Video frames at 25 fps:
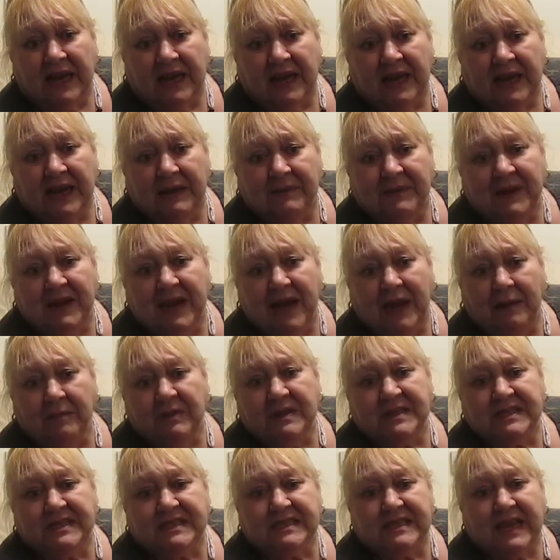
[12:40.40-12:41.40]
And I mean, I'm
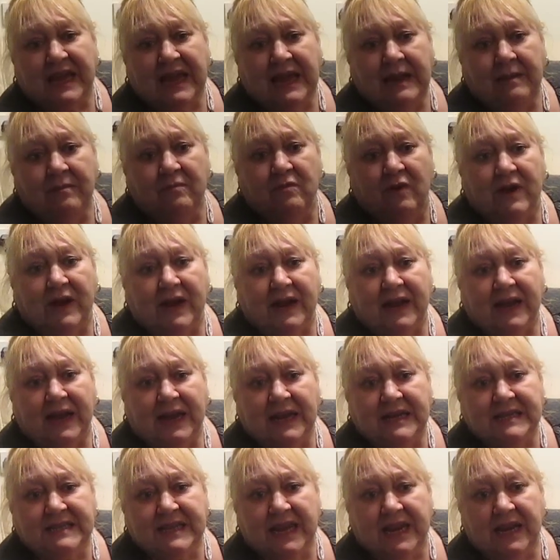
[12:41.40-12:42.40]
the same, really.
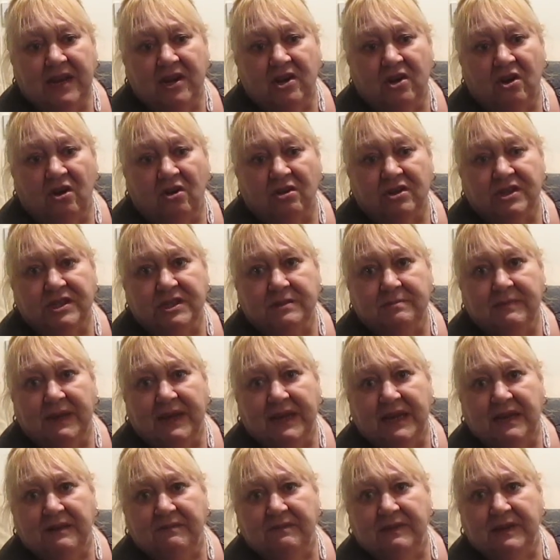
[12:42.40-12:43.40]
I tend not to
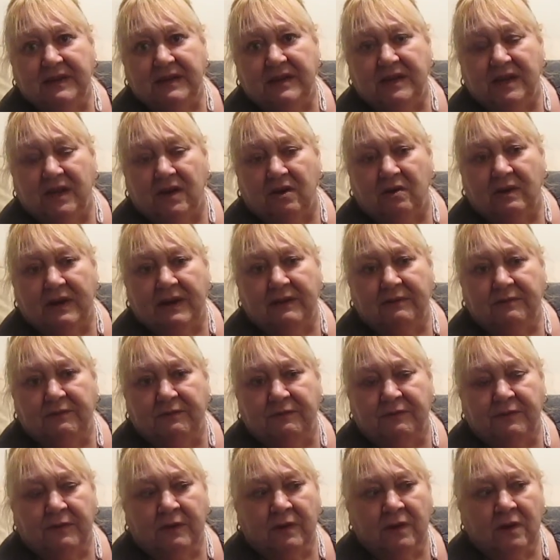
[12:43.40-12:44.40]
make a video
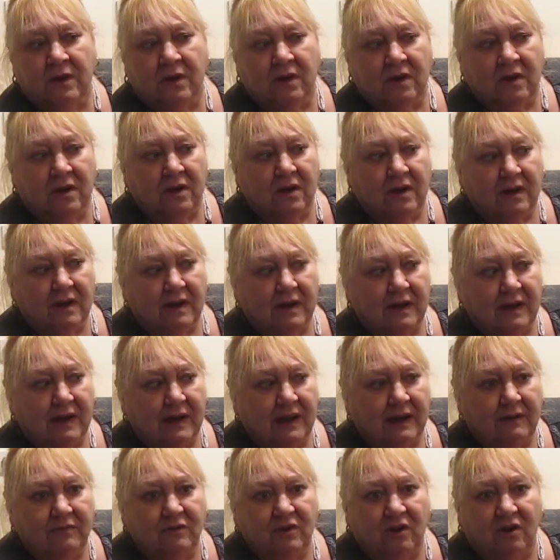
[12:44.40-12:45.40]
if
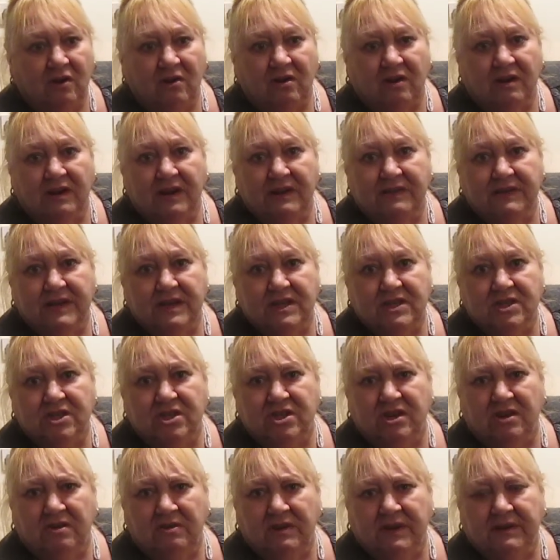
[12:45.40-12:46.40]
I've not got anything to
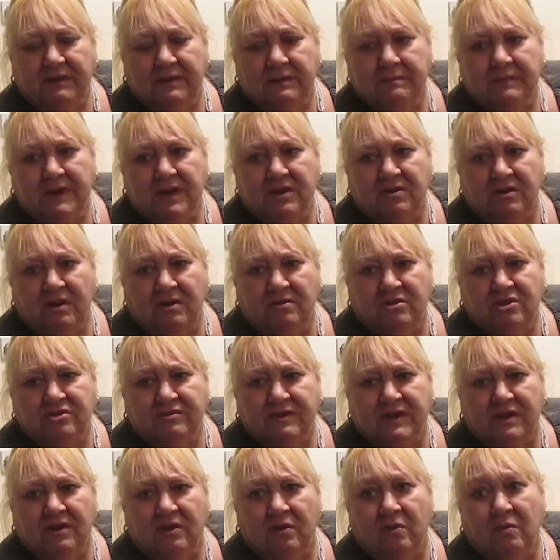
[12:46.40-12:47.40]
show you in my
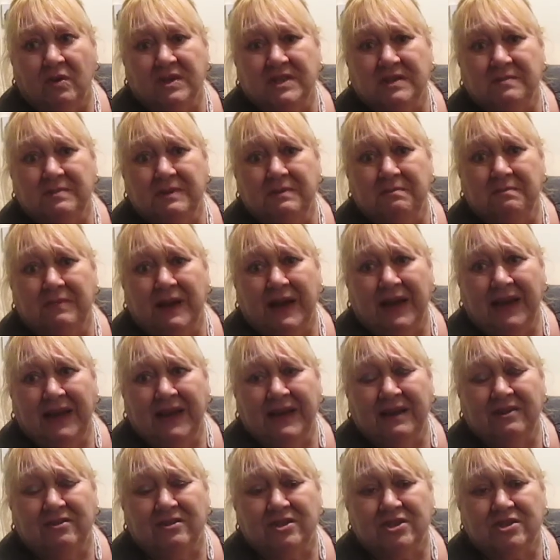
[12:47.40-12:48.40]
crocheting or what I've been
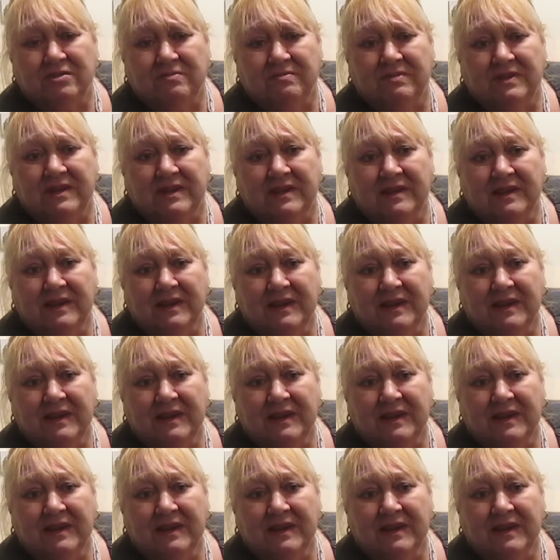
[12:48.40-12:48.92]
buying or something.